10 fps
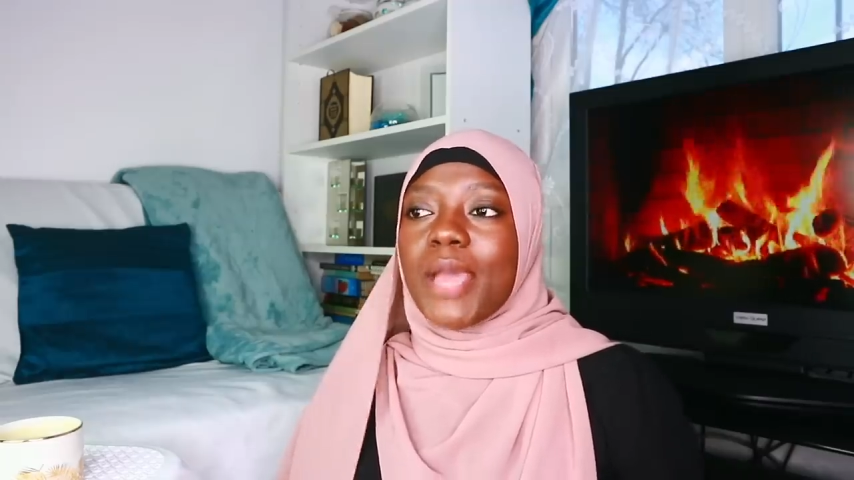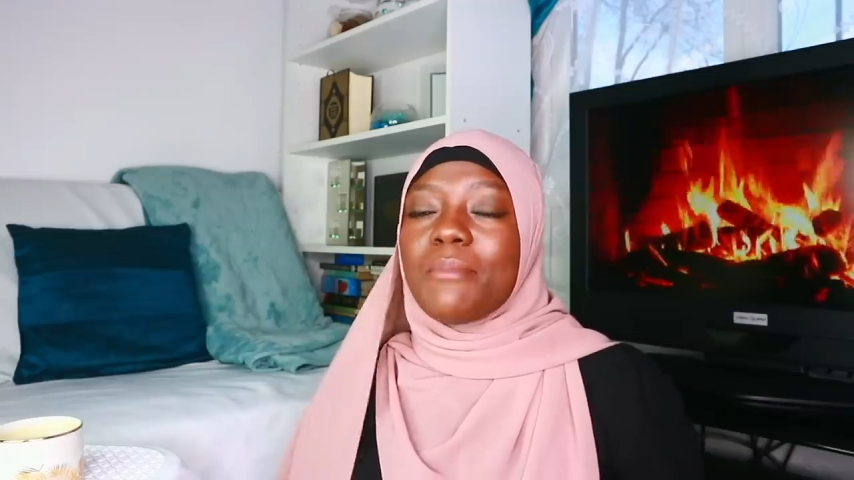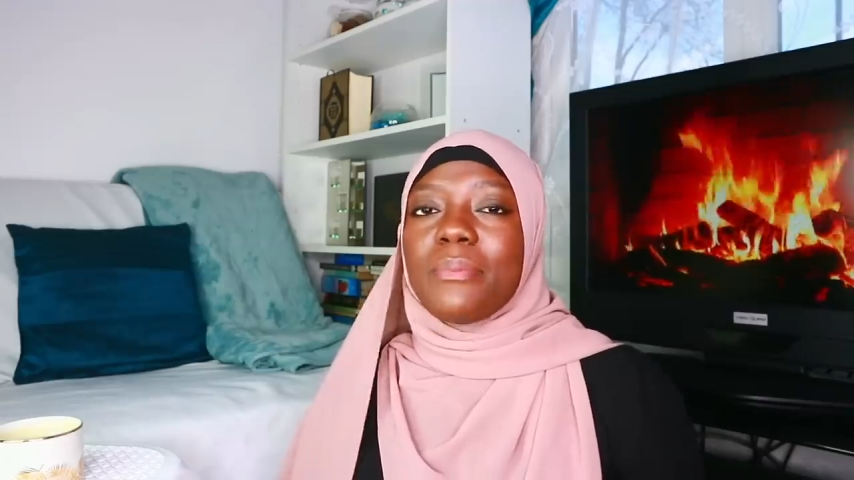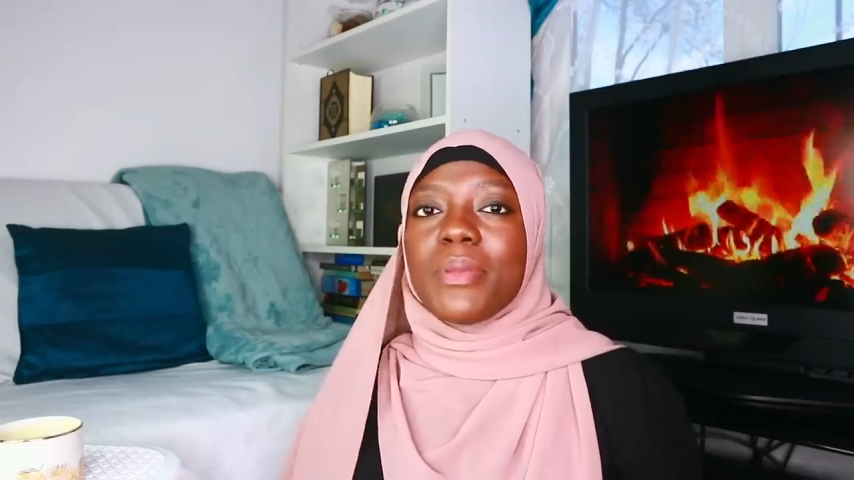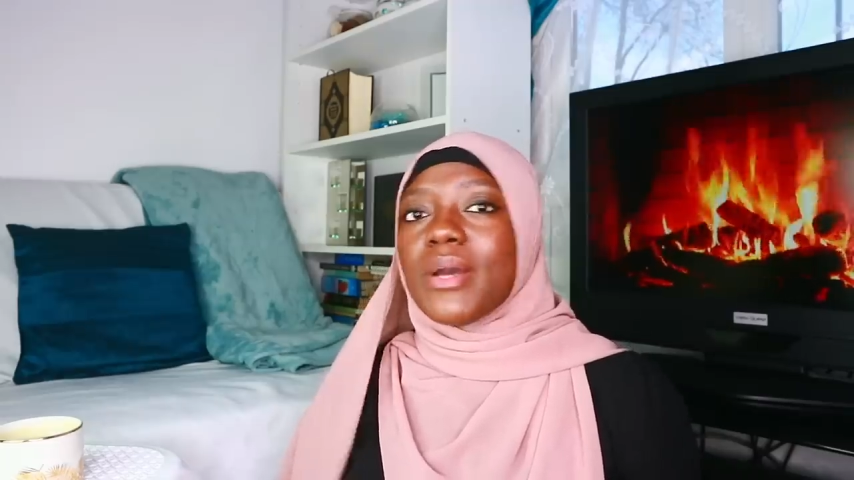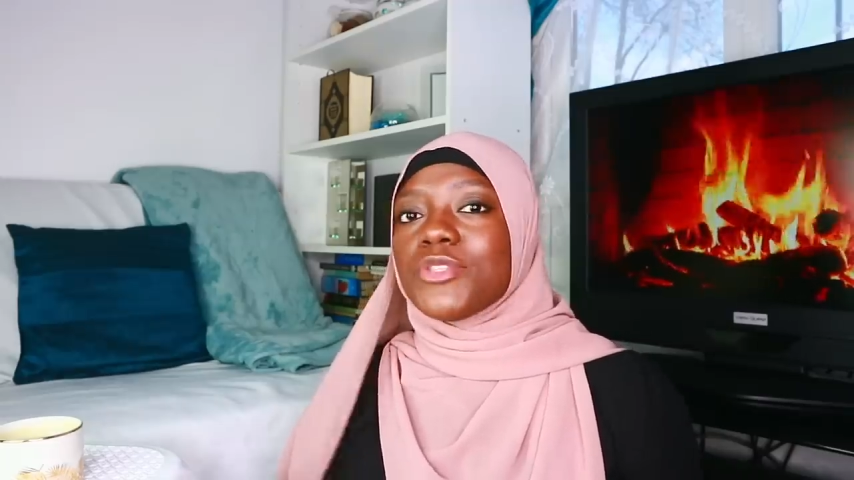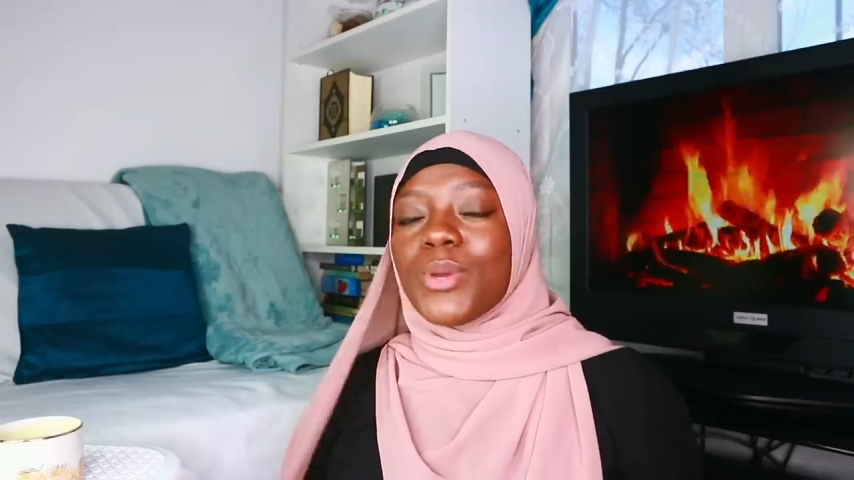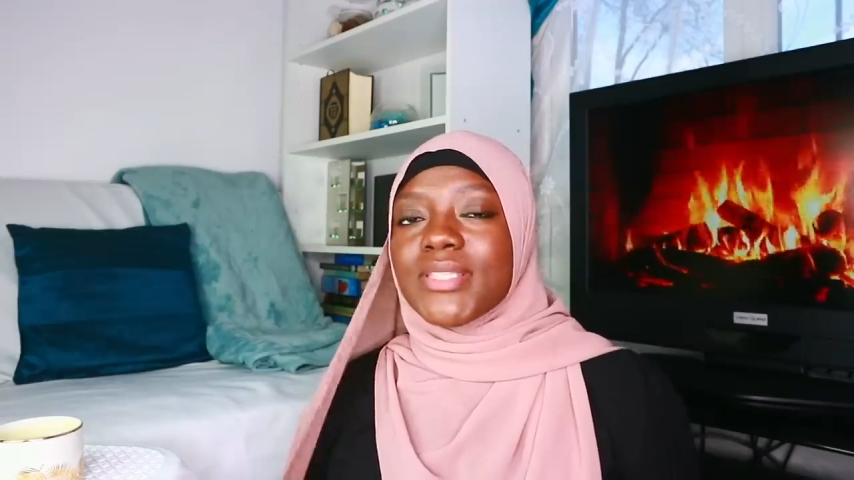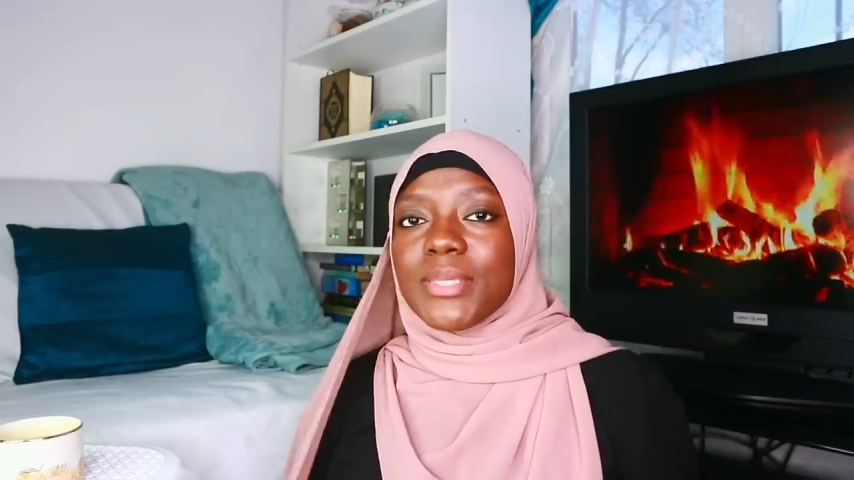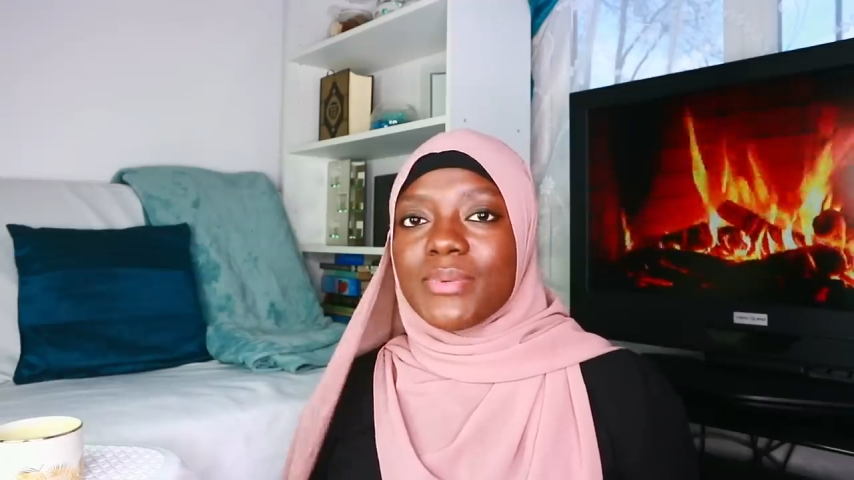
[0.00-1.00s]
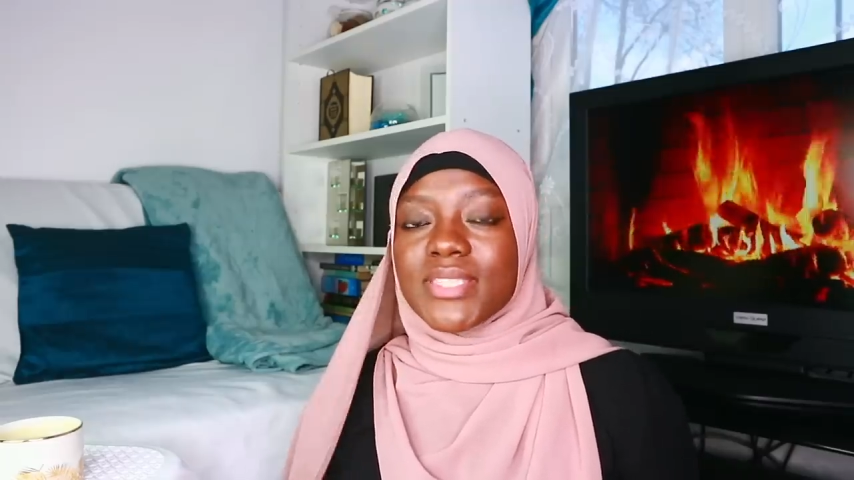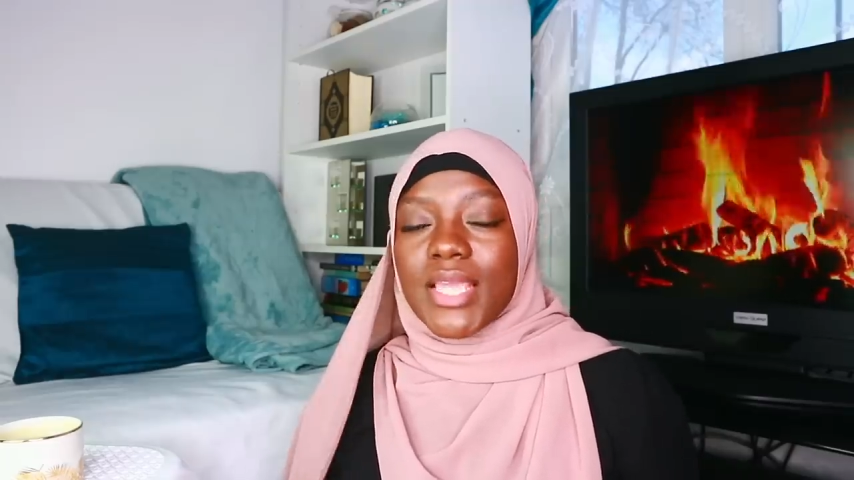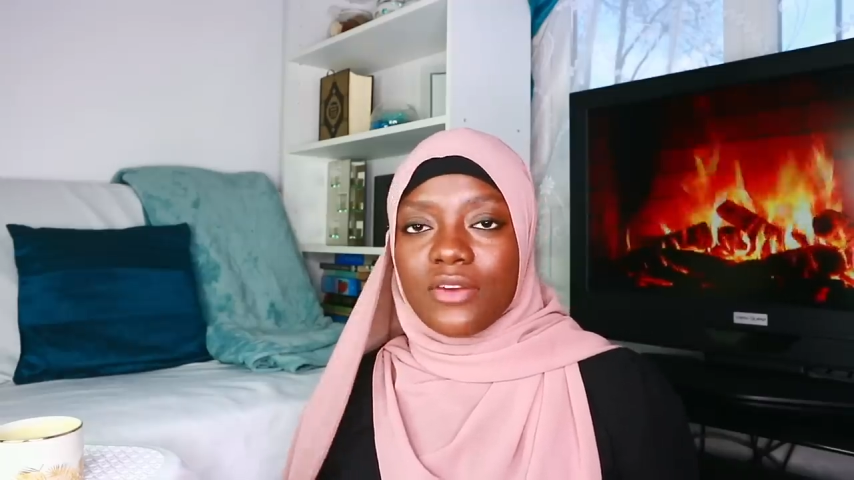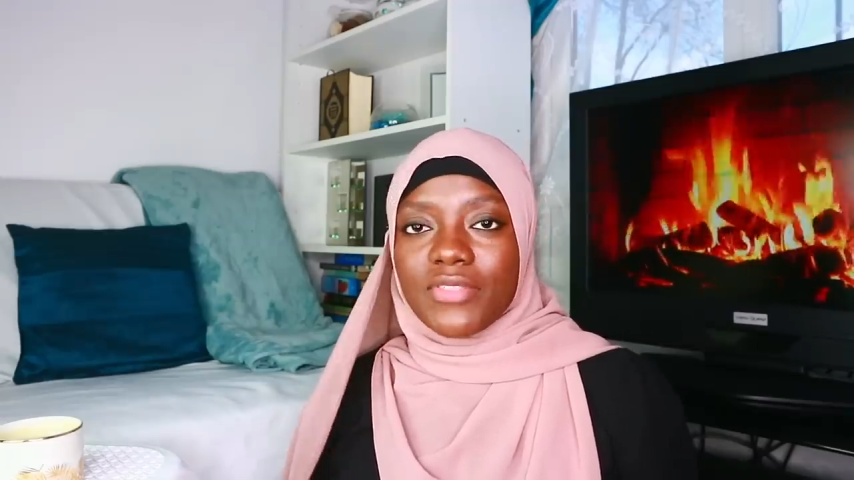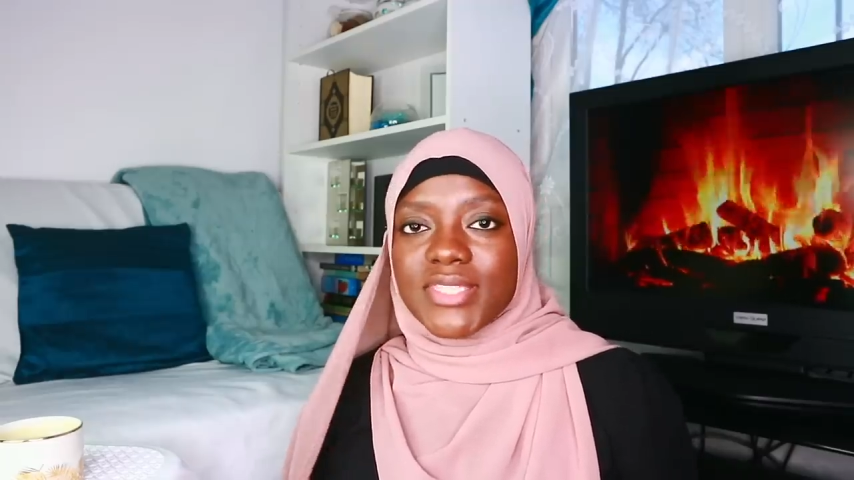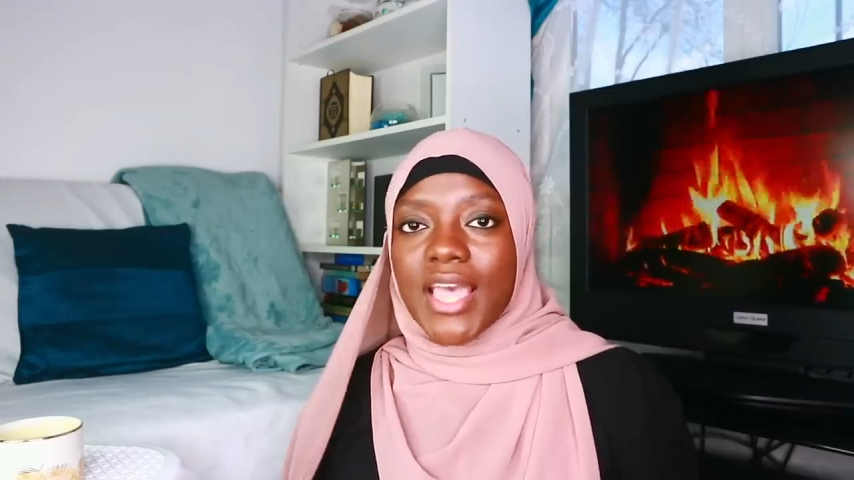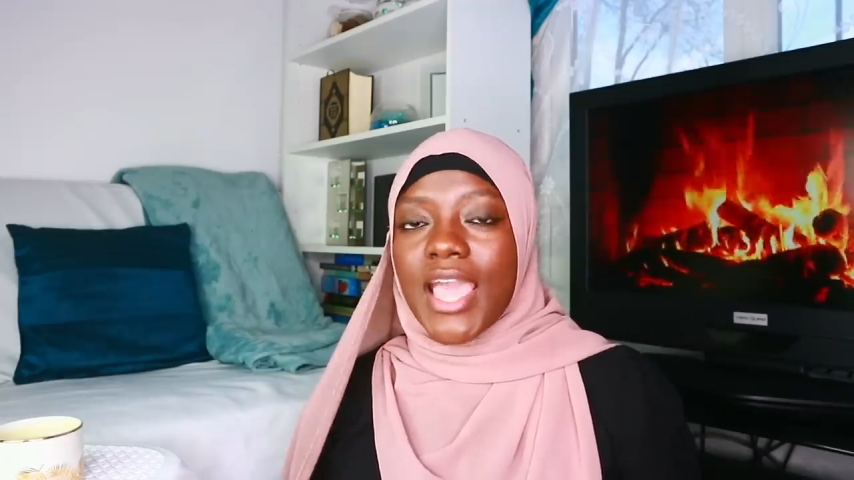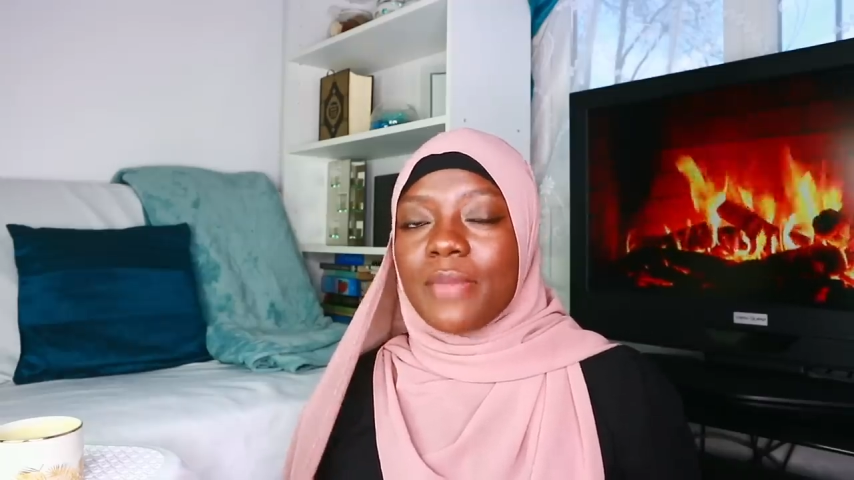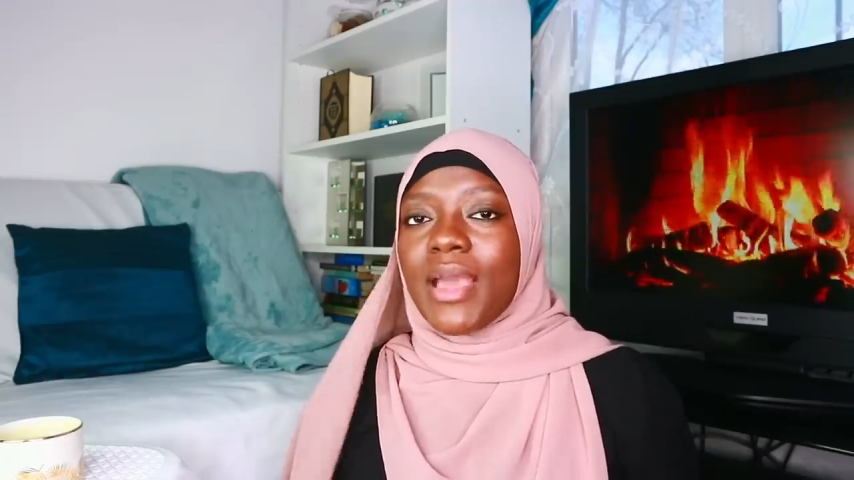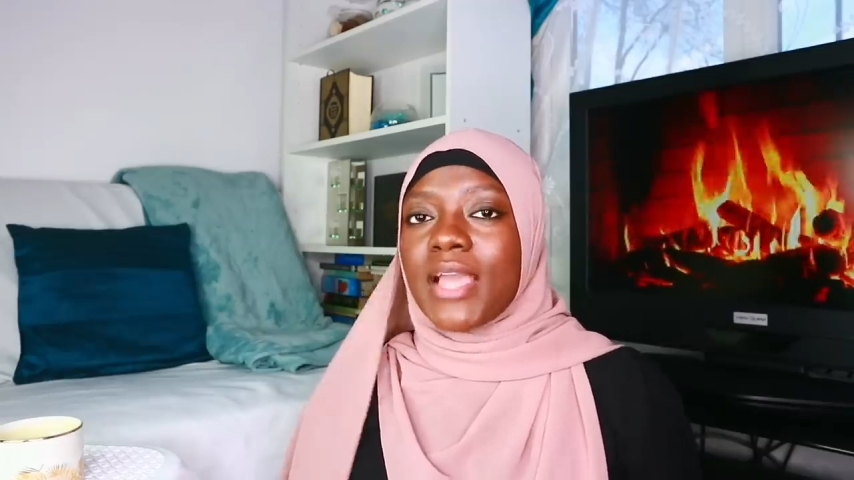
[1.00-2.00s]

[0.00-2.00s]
And maybe about 20% of the time,